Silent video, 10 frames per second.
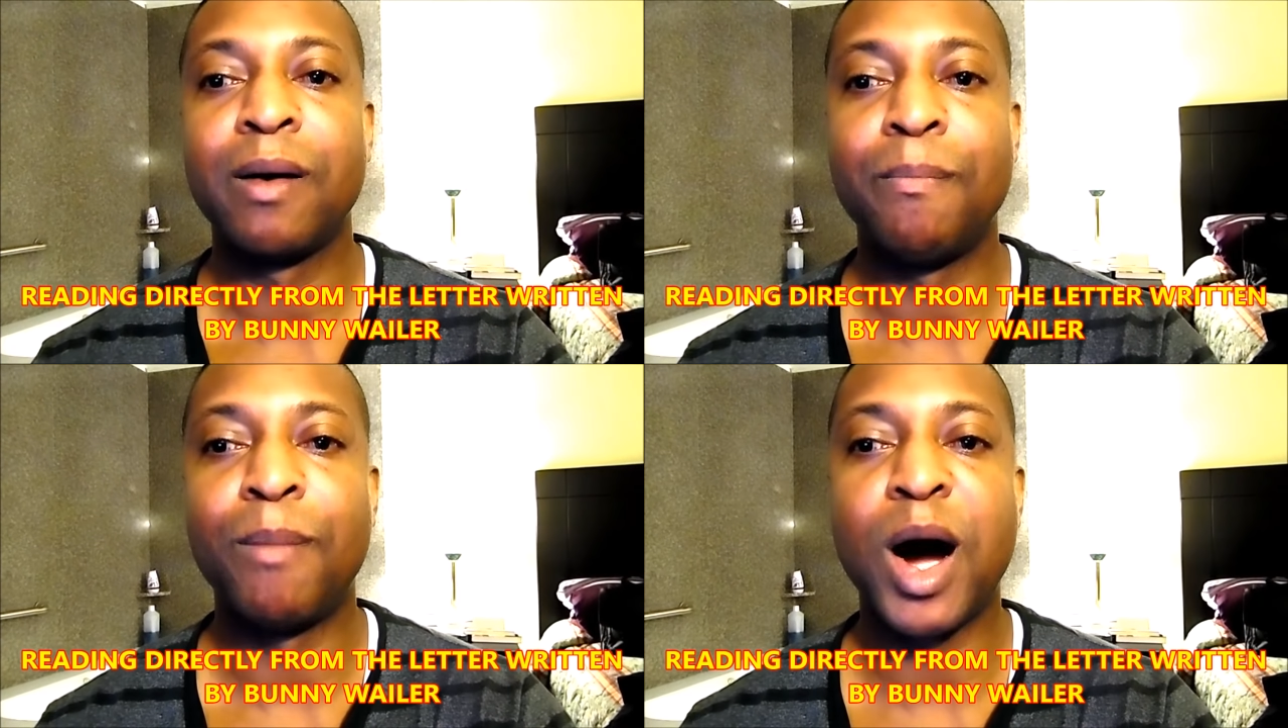
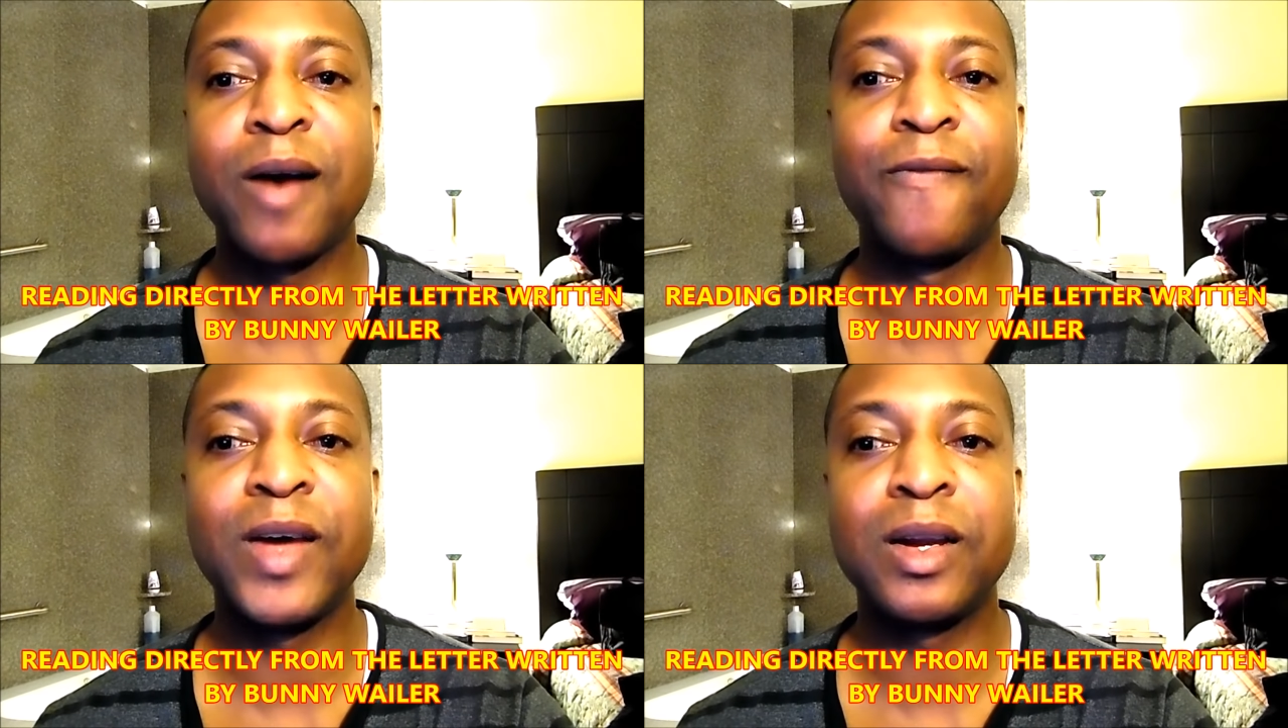
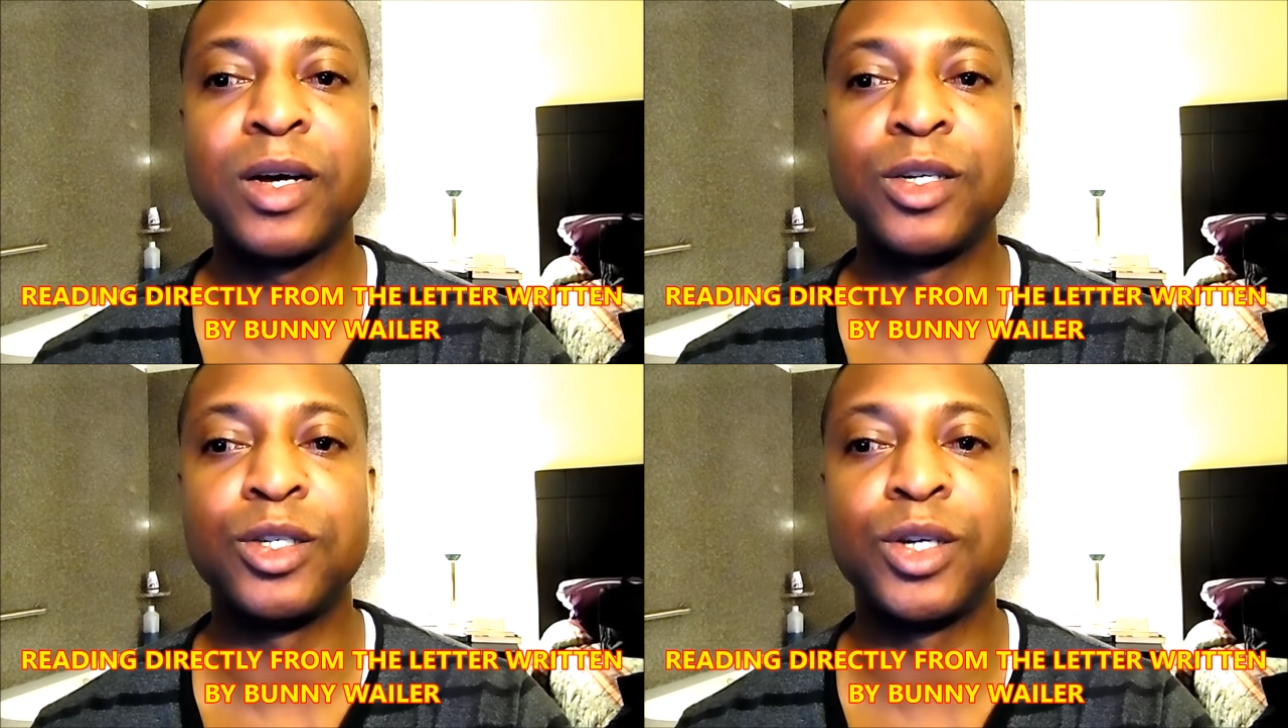
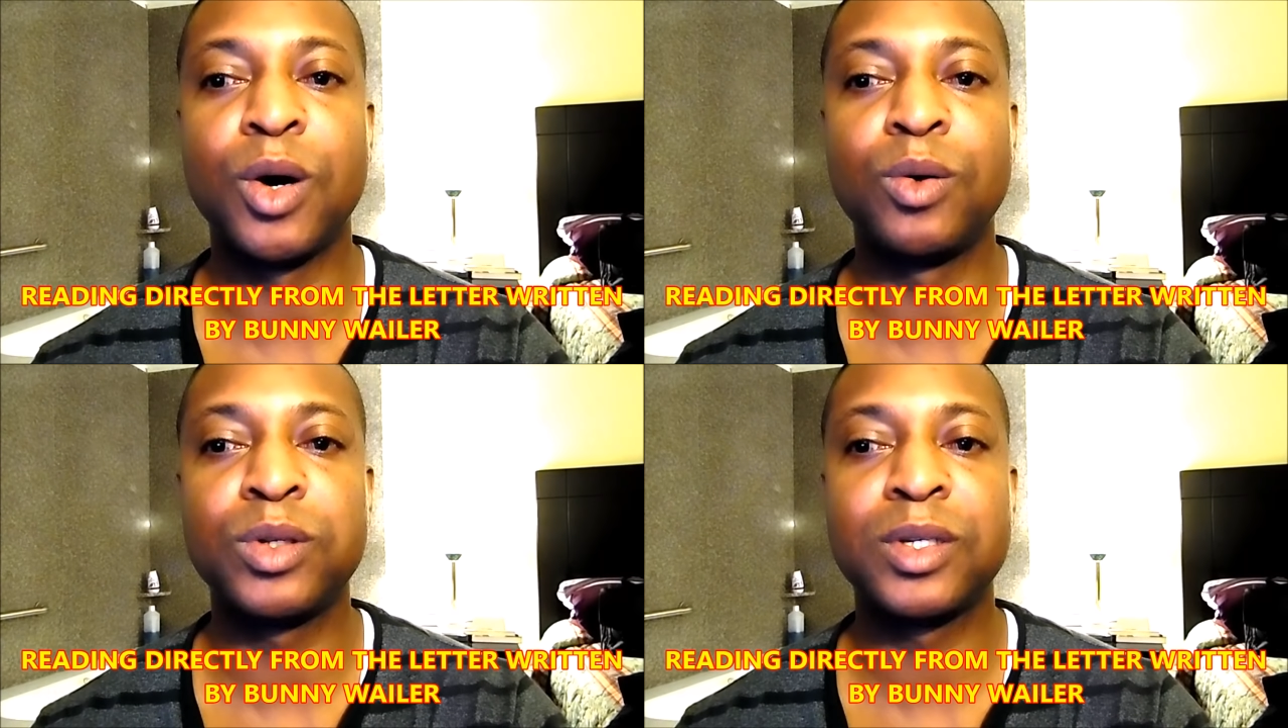Marvin
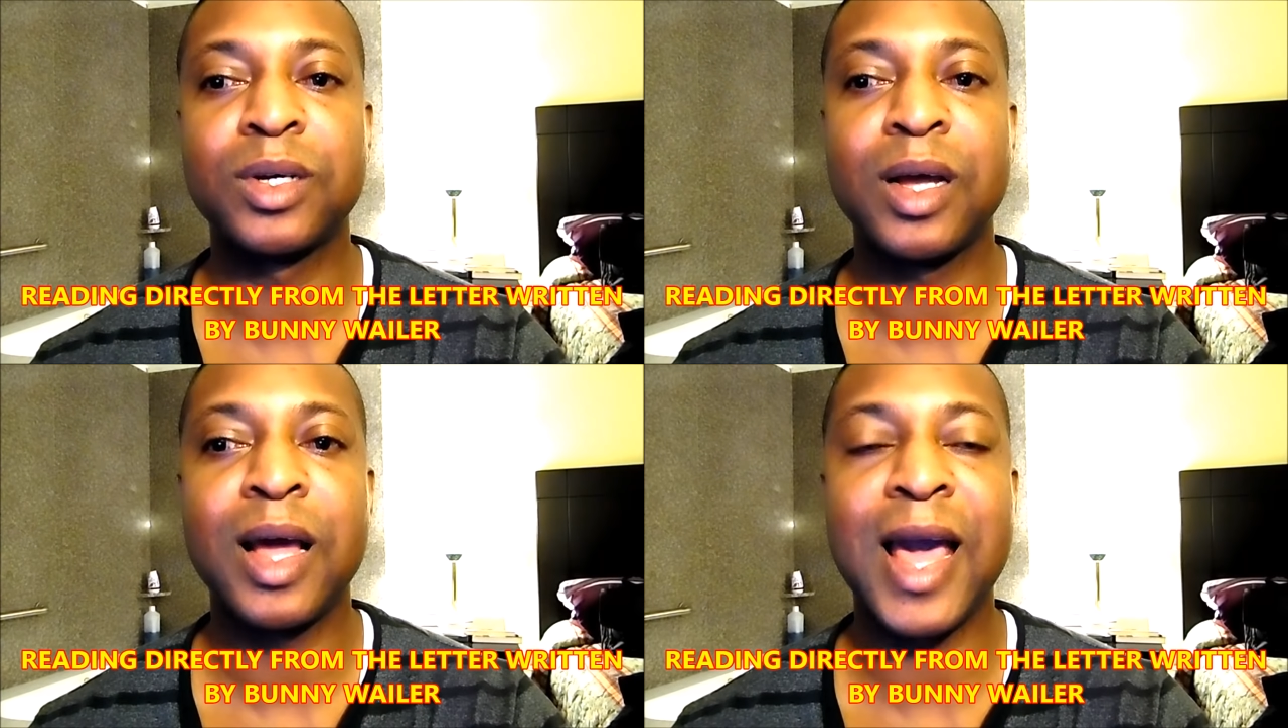
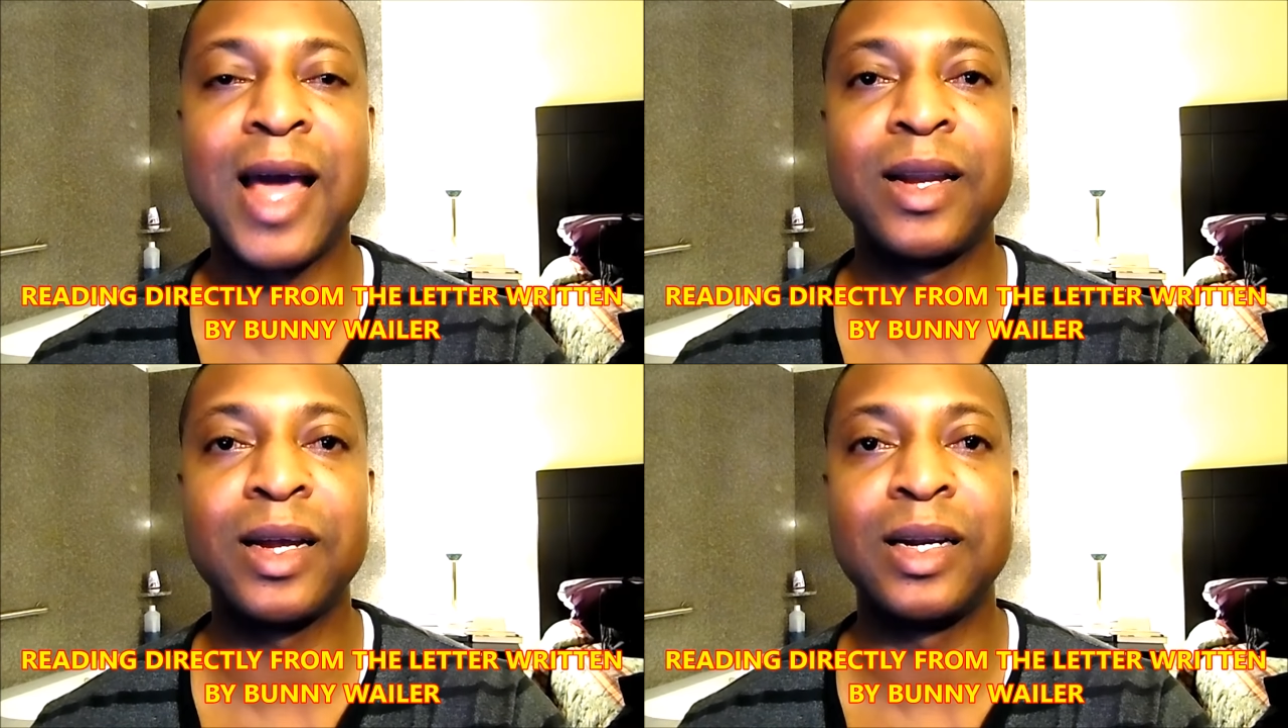Zolt,
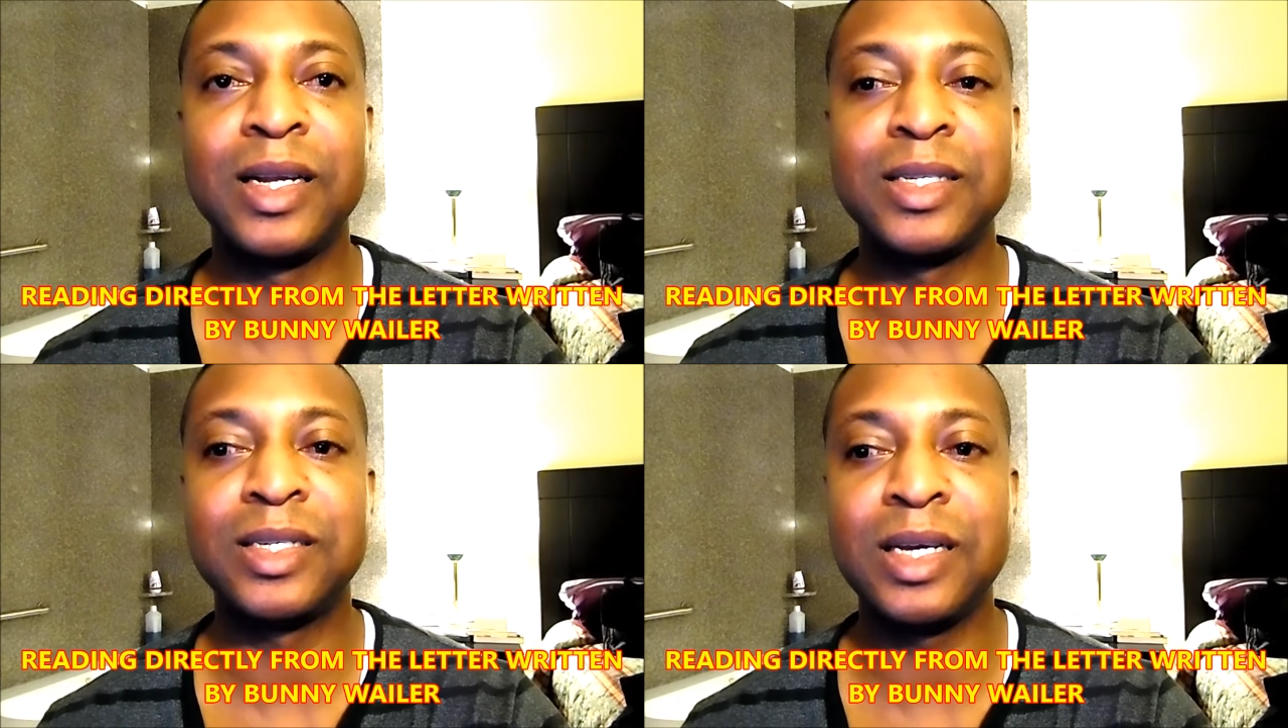and
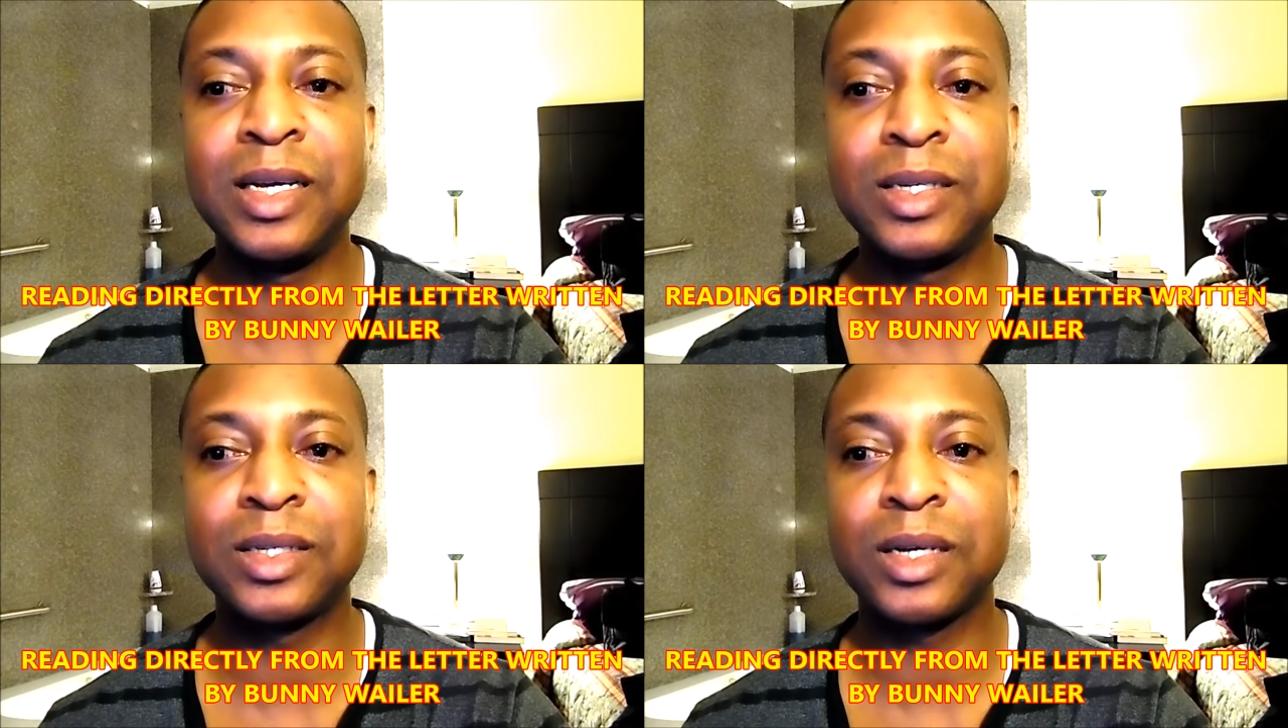
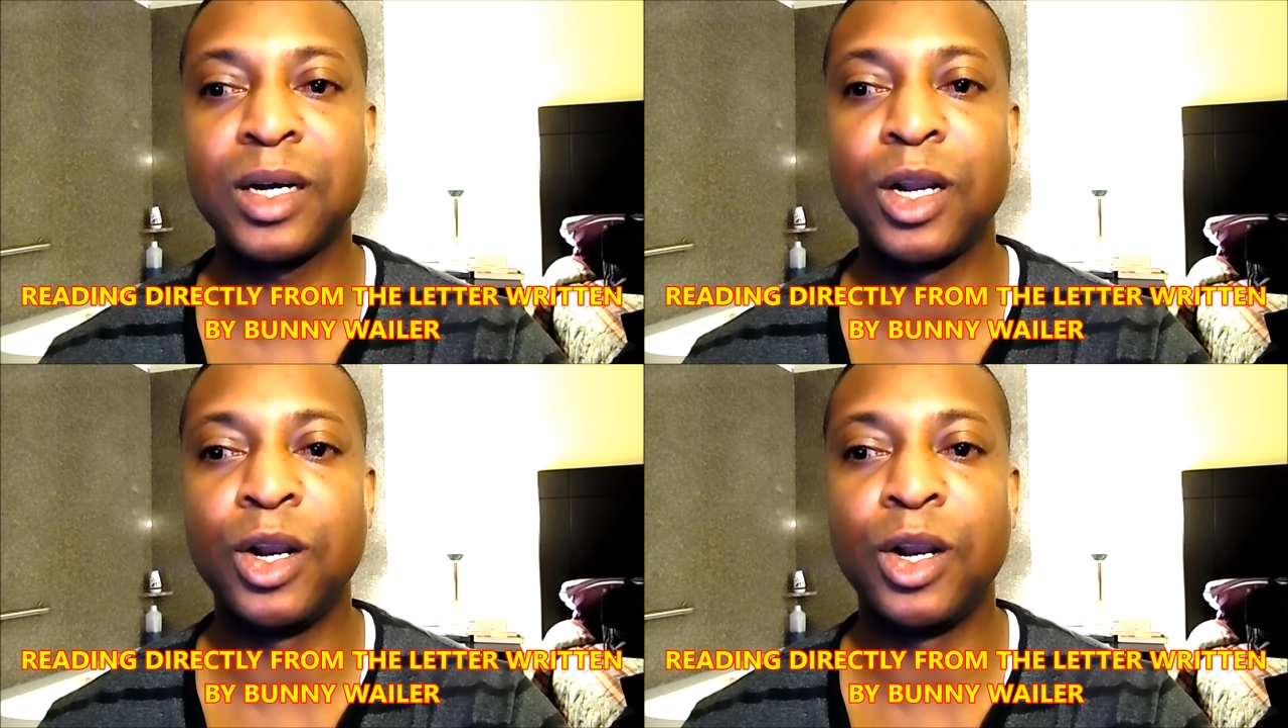deceased